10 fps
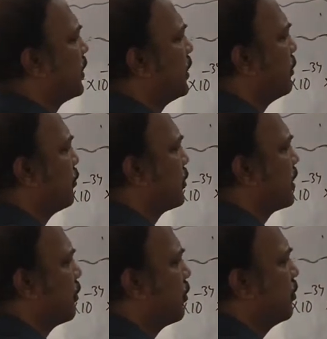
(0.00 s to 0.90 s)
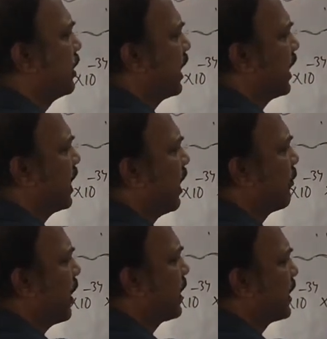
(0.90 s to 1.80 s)
nu 0. Again I am
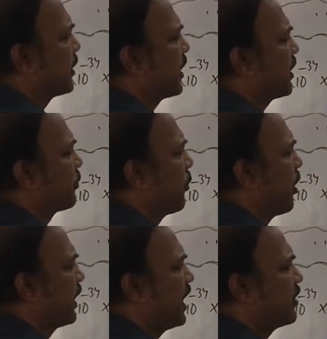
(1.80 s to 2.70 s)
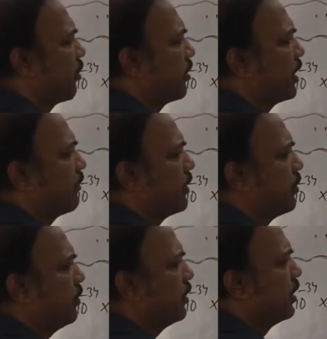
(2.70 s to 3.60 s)
writing 6. H already we
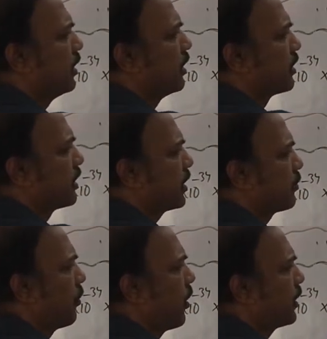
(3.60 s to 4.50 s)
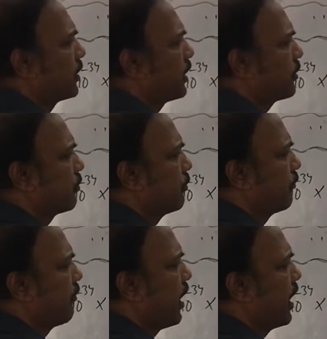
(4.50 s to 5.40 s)
know.
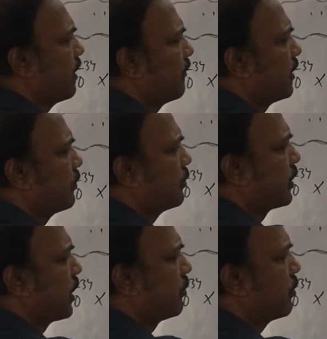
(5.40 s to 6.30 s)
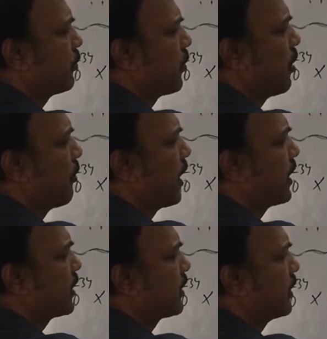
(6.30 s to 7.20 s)
6.625 into 10 to the power
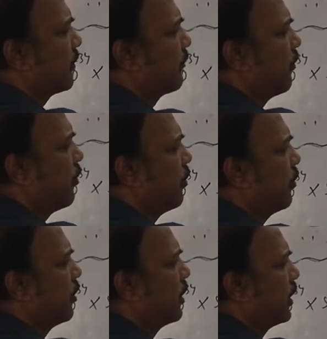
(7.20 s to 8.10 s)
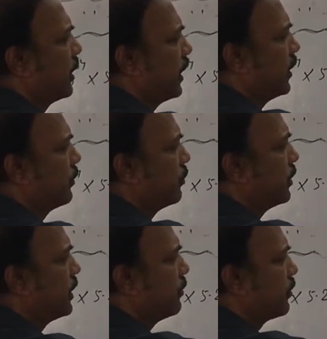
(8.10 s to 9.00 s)
minus 34 into
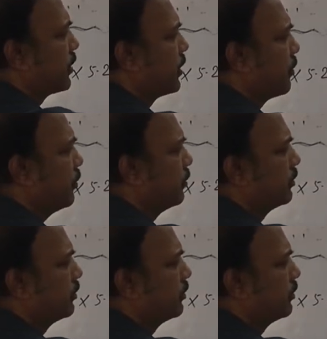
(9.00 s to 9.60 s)
nu 0.